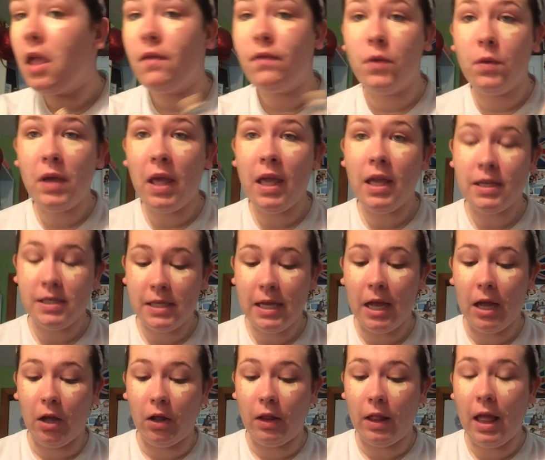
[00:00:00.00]
If you can't
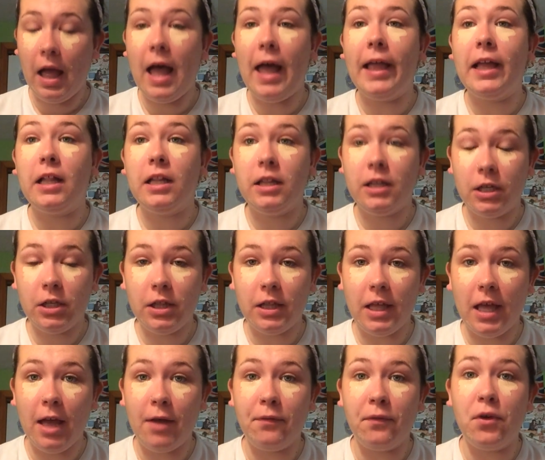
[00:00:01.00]
tell, I clearly
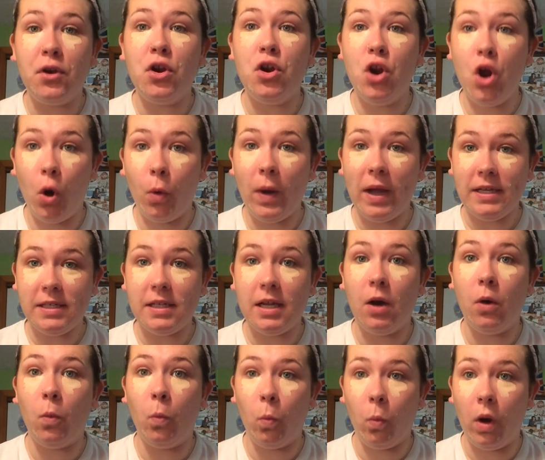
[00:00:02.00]
have no
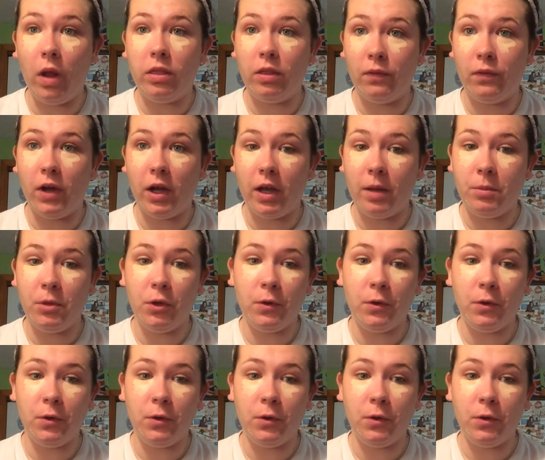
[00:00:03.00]
idea what the fuck I'm